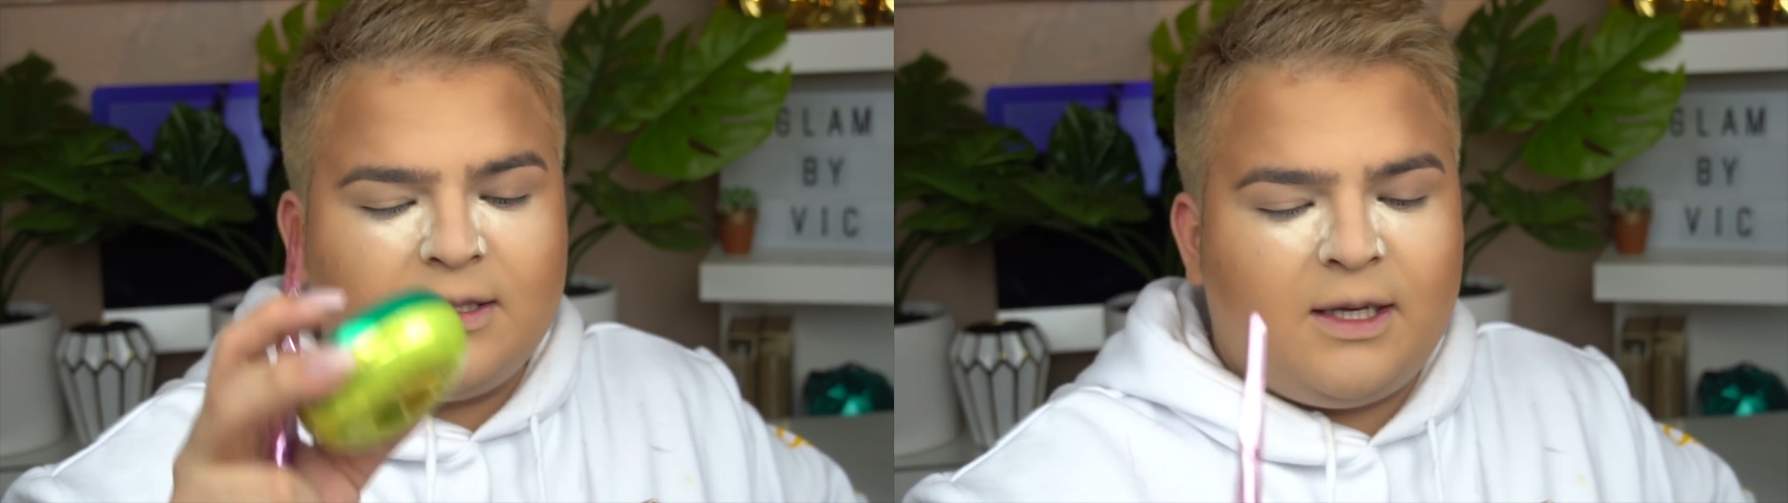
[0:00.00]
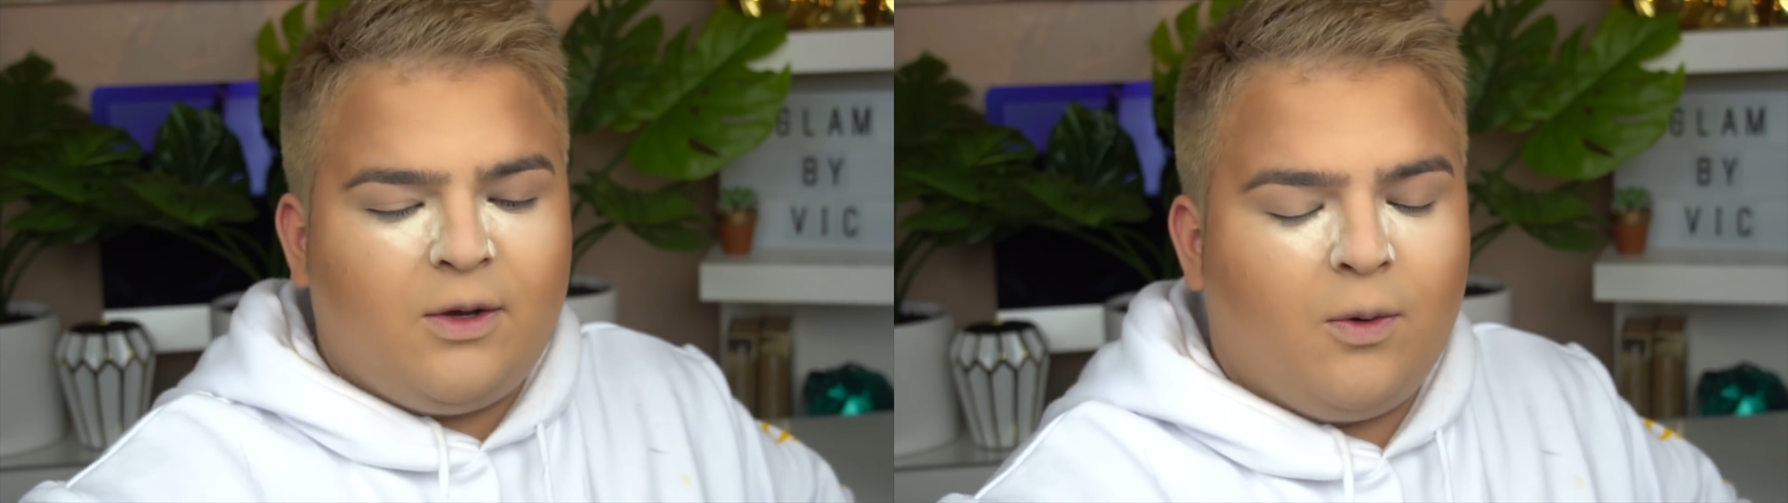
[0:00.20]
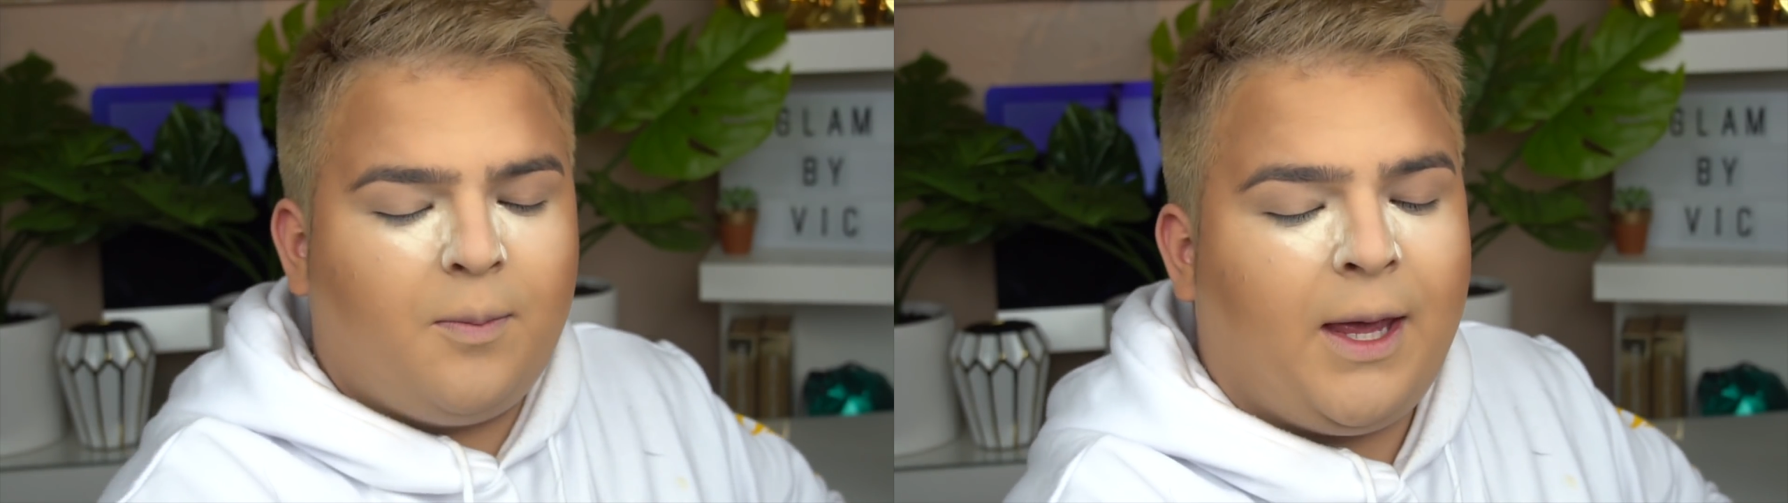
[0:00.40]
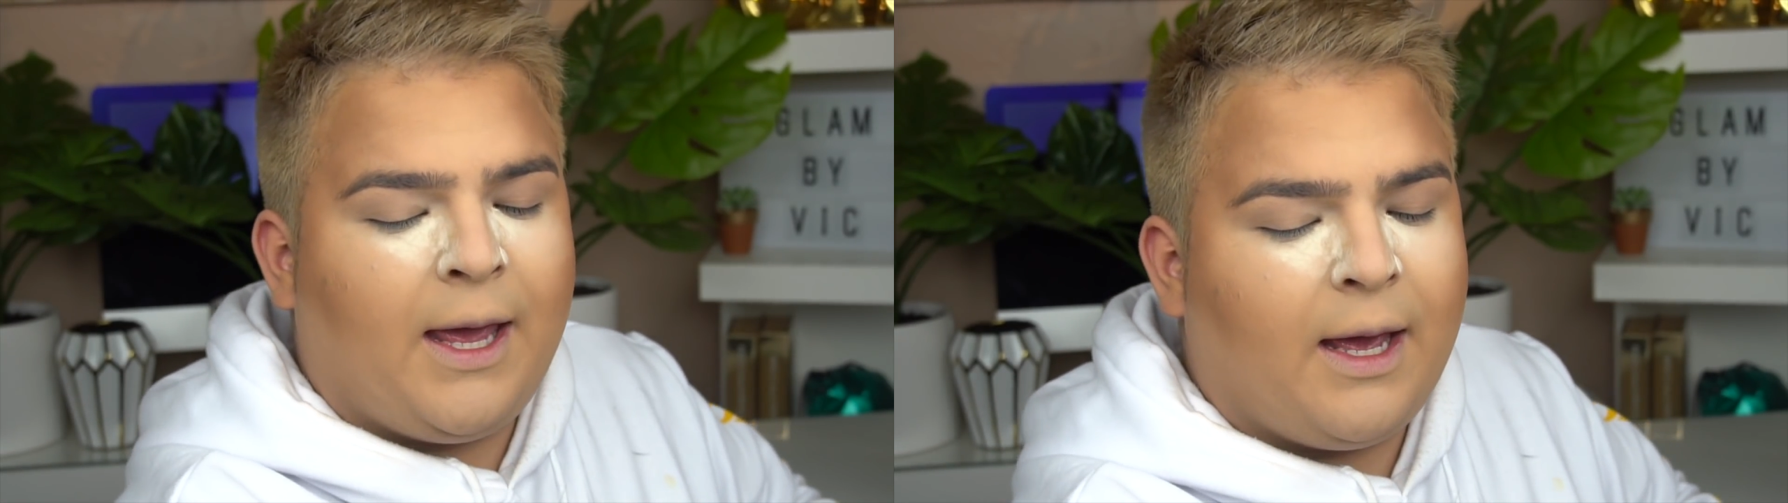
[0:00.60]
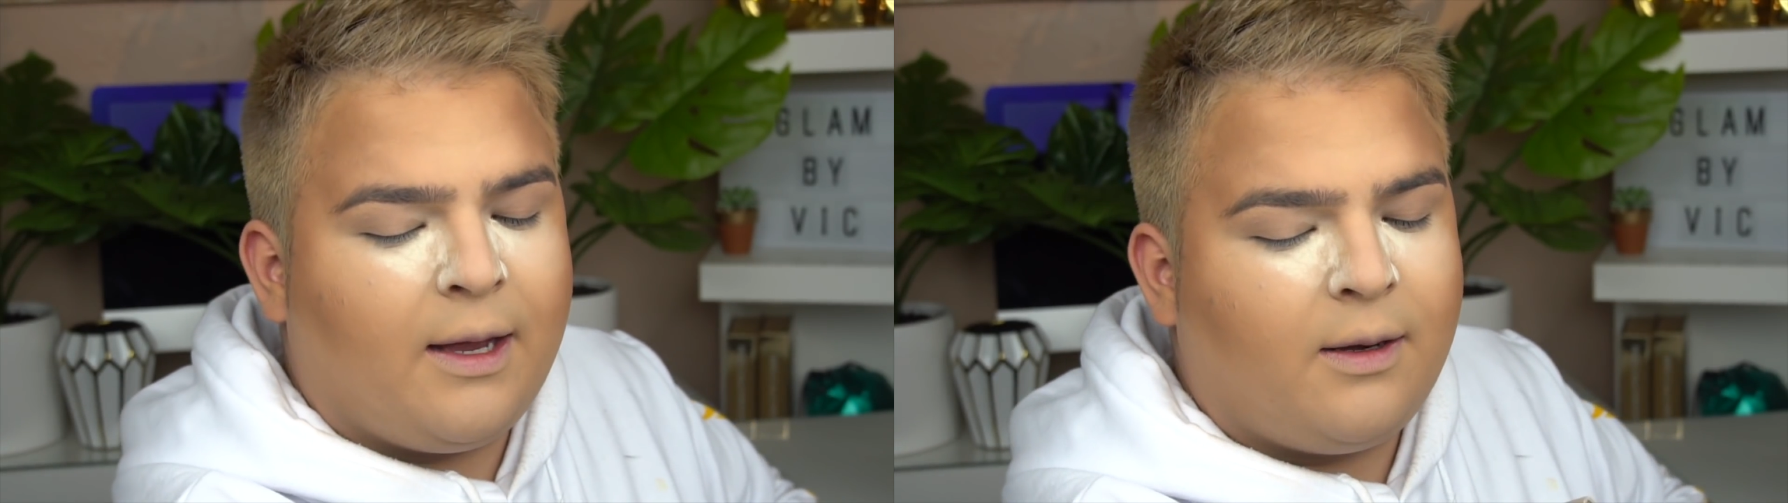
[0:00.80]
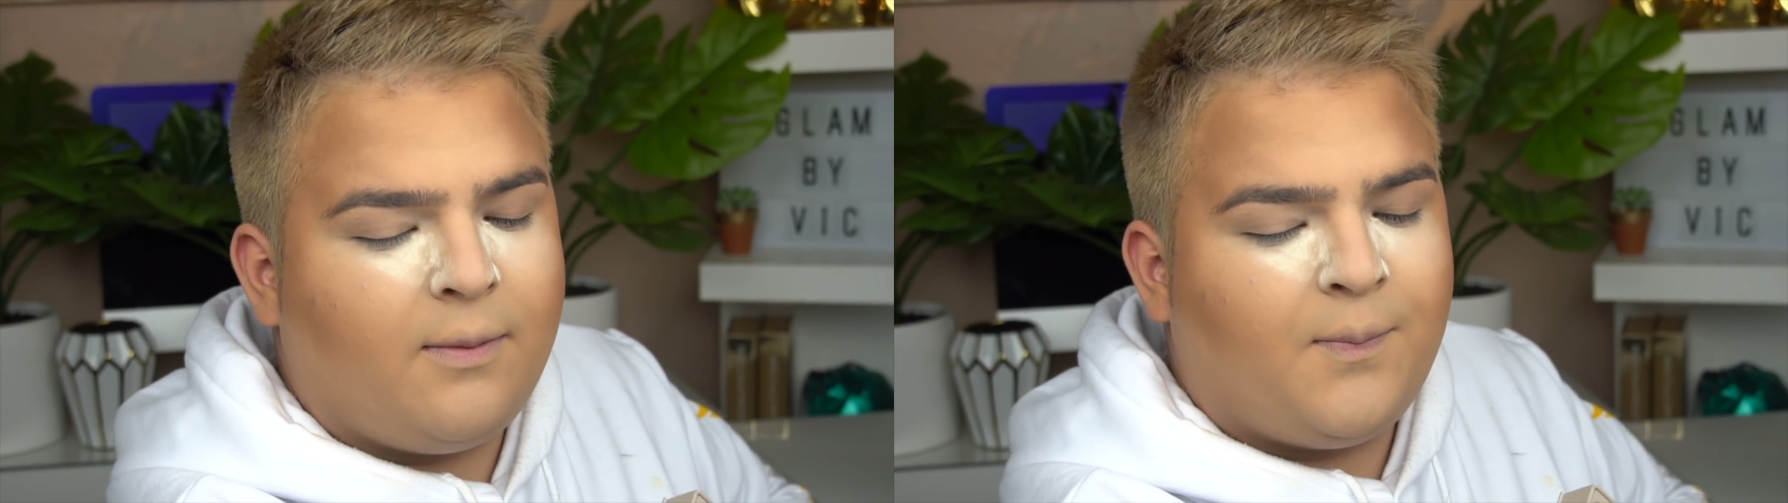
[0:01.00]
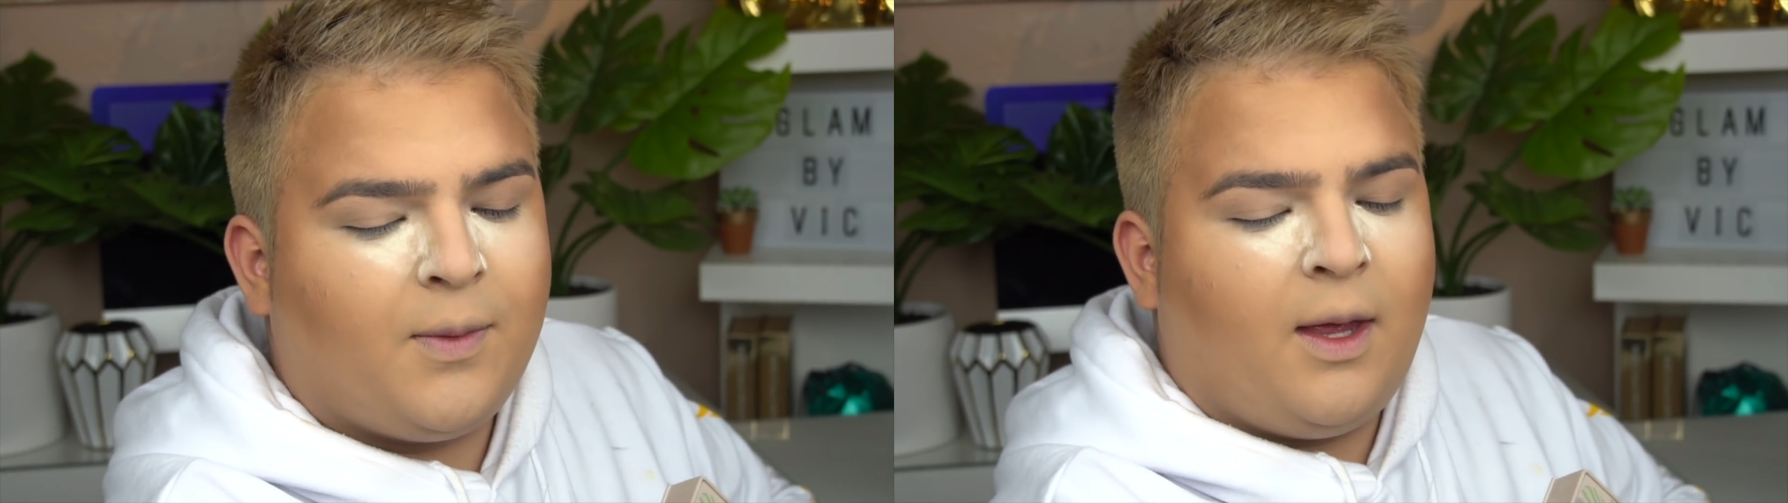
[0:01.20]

single pan.